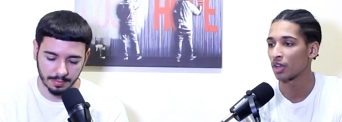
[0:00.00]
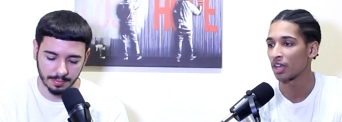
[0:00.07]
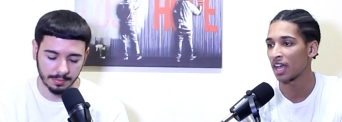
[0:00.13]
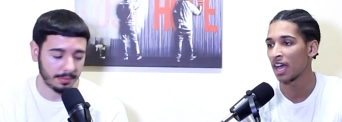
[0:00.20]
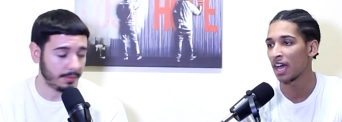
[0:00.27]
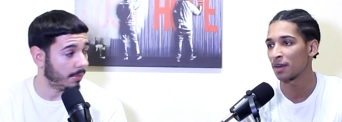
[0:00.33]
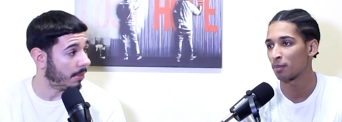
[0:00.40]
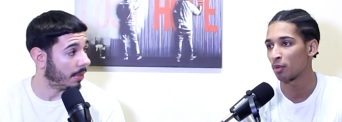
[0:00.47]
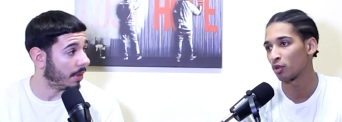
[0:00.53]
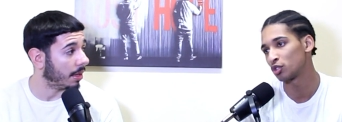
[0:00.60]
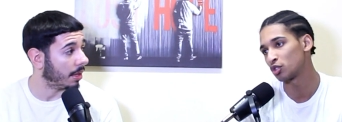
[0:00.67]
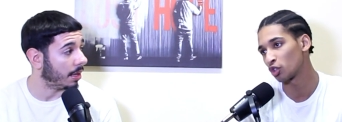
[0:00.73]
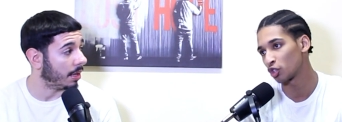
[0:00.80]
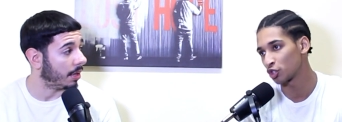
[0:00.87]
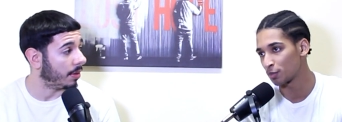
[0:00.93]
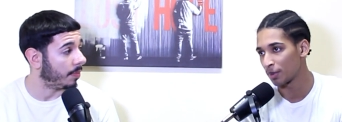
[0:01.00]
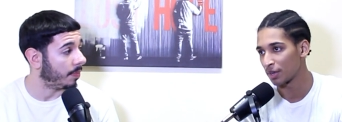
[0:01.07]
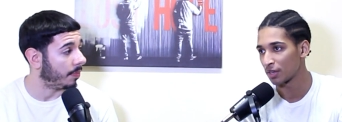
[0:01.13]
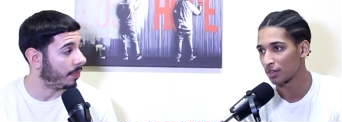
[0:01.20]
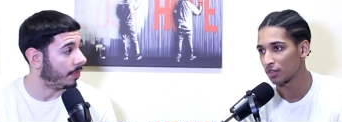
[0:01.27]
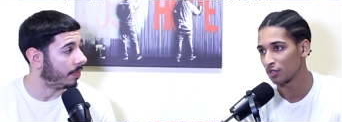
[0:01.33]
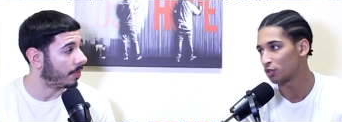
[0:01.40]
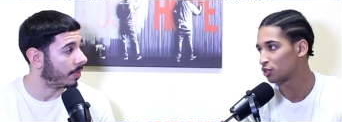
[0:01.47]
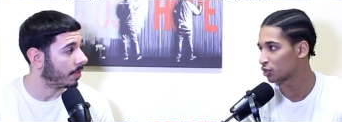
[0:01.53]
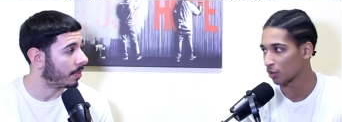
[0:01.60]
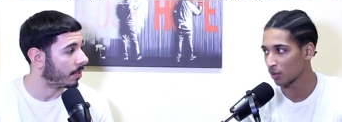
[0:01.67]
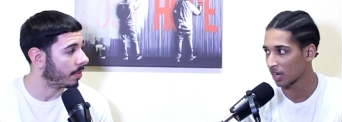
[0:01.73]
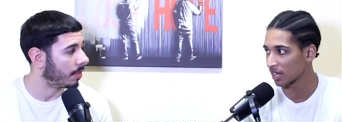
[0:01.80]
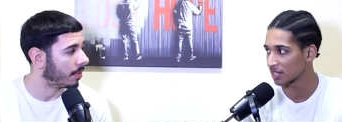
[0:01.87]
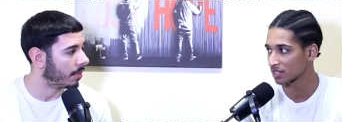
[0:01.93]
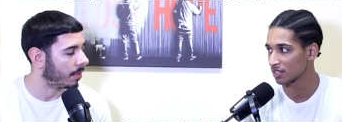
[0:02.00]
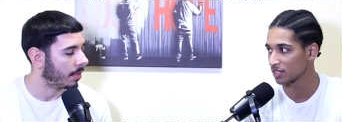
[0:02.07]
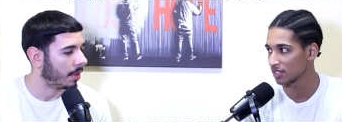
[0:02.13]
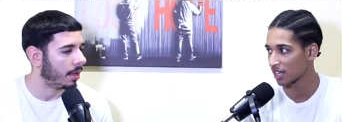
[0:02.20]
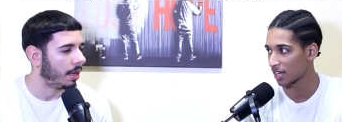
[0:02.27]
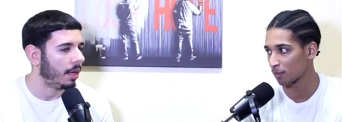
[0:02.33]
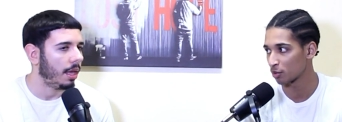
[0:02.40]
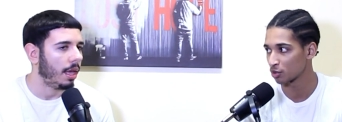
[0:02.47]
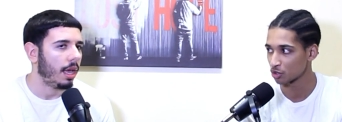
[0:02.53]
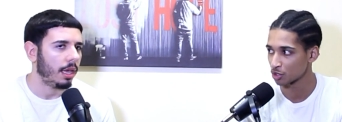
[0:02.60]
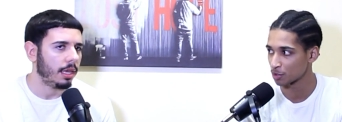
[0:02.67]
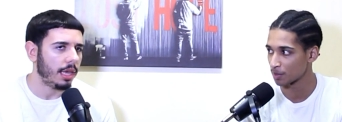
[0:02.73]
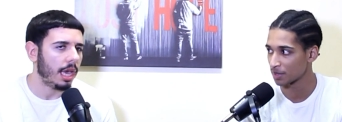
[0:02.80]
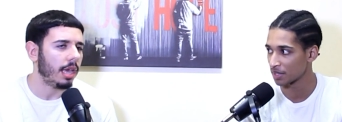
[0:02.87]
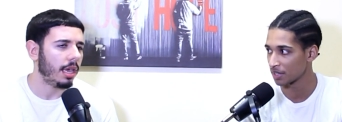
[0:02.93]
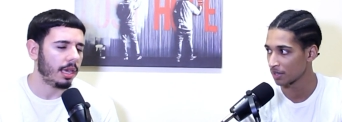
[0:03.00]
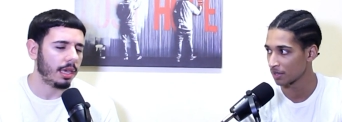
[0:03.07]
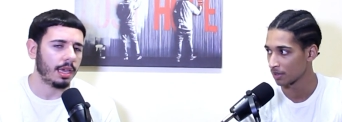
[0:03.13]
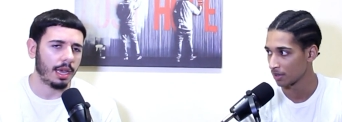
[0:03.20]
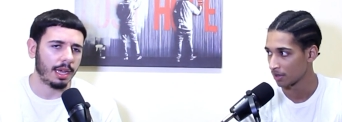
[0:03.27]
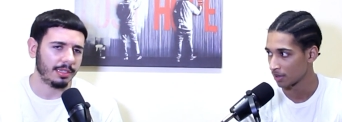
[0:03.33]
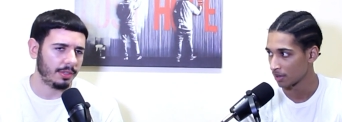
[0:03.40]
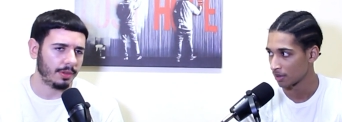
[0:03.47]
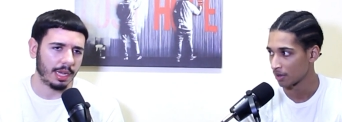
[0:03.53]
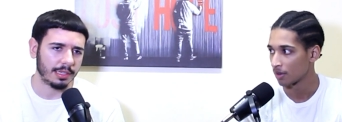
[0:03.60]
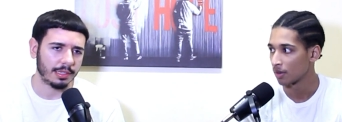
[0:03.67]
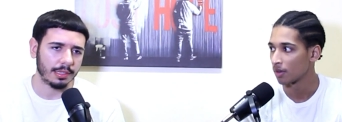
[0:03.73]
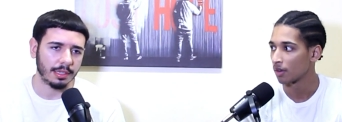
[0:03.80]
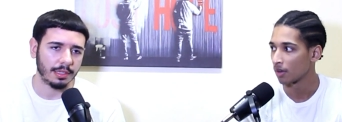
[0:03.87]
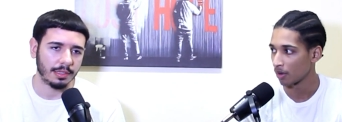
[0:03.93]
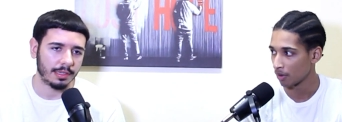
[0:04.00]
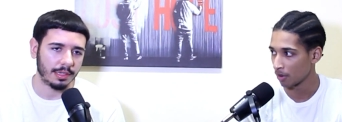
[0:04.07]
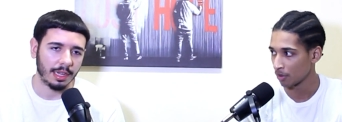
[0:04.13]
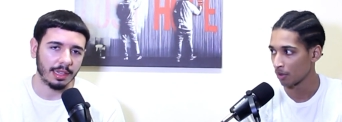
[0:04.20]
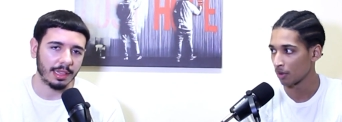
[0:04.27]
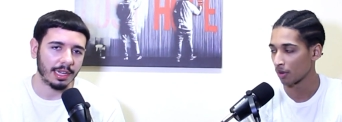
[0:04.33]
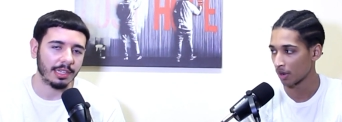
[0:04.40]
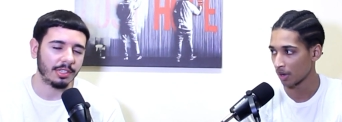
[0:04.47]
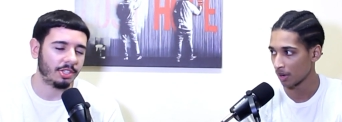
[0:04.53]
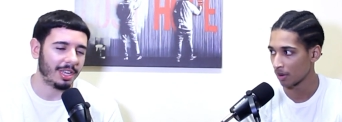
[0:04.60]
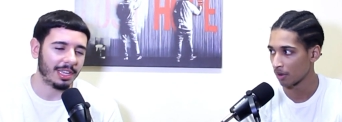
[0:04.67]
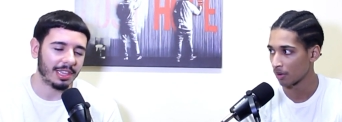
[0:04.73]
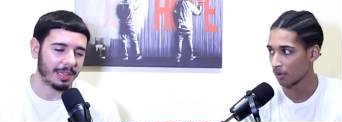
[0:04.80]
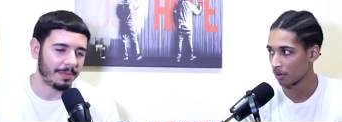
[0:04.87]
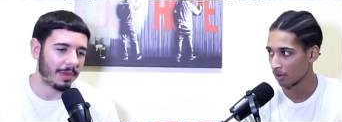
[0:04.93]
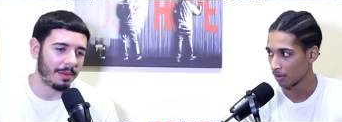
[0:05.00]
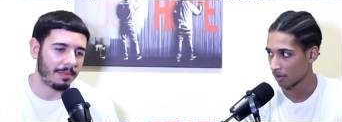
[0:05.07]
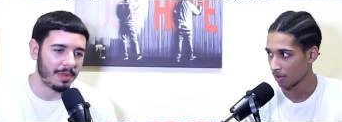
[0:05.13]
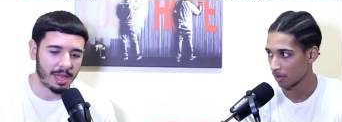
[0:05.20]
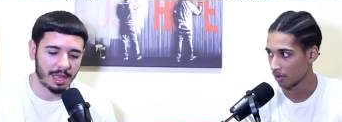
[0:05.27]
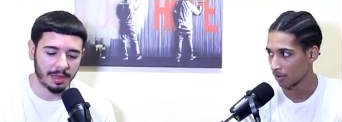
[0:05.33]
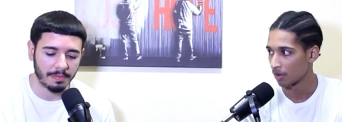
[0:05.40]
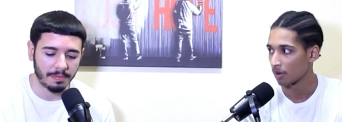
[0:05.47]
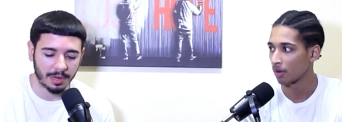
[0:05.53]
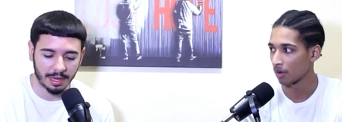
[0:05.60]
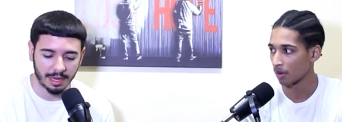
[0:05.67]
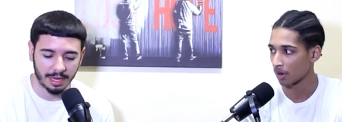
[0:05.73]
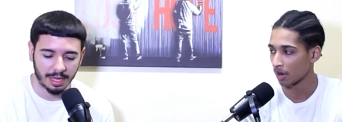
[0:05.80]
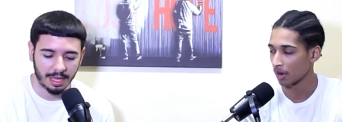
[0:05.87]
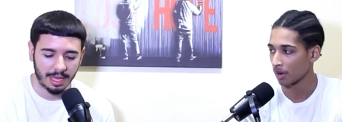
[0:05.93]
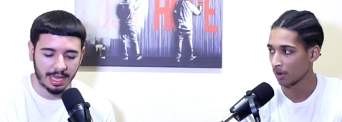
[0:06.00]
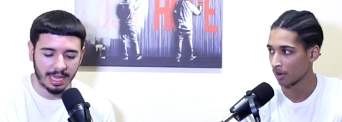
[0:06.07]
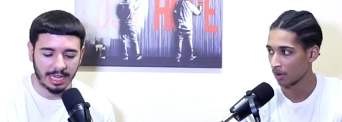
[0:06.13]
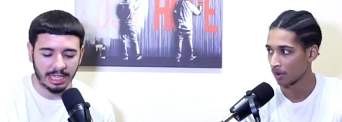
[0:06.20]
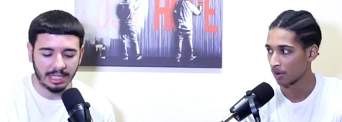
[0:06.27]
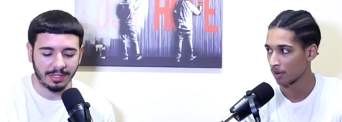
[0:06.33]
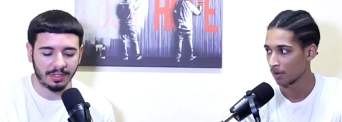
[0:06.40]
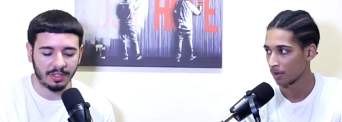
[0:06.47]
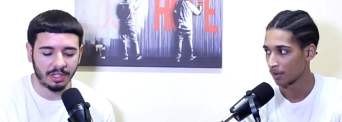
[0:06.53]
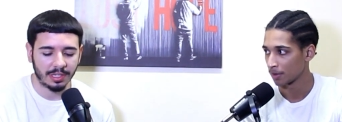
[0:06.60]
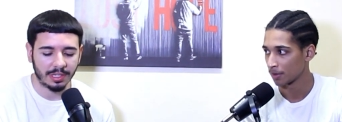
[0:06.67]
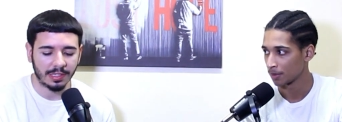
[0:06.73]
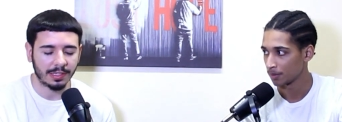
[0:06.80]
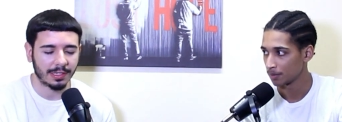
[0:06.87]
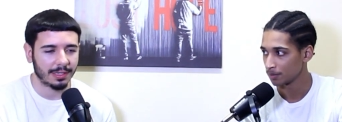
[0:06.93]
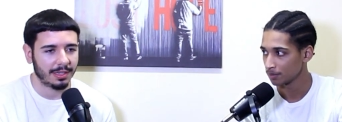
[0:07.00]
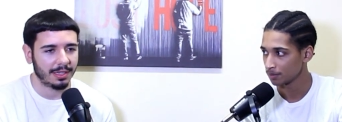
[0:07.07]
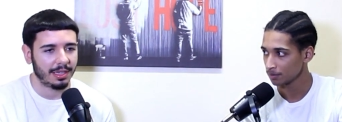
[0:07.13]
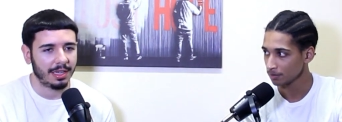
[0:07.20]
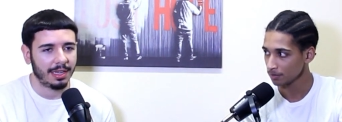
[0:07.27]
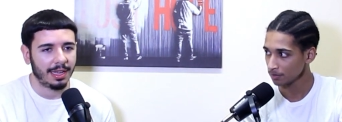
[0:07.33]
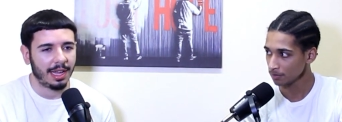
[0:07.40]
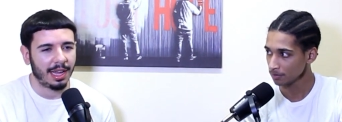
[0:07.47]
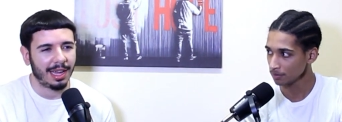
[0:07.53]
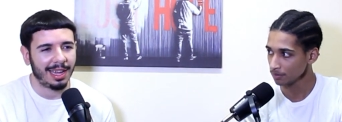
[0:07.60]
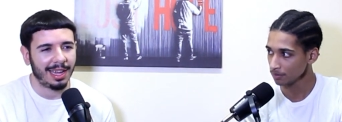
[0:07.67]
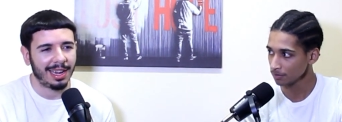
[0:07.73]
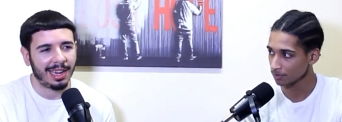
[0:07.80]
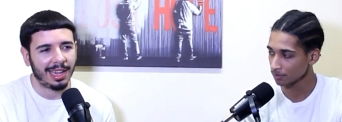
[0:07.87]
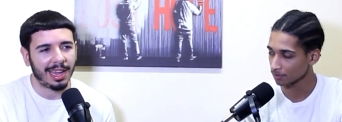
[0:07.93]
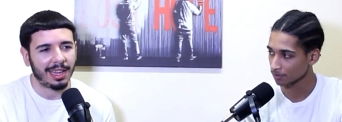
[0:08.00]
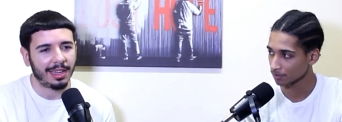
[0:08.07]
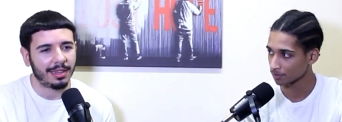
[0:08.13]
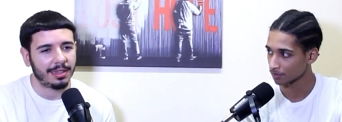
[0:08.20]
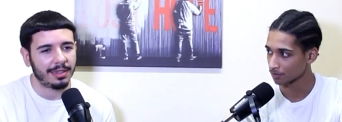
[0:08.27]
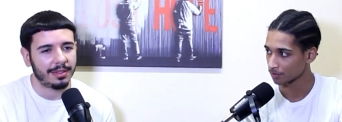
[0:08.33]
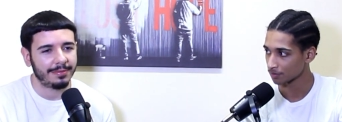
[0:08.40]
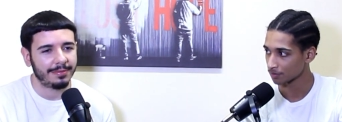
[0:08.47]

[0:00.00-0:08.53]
Speaker 1: it,
Speaker 2: had Paul George been, you still got Suns. Had Paul George? Yeah, yeah, yeah, yeah. I
Speaker 1: still got Suns. Nothing okay. is changing my mind, but okay. it's just like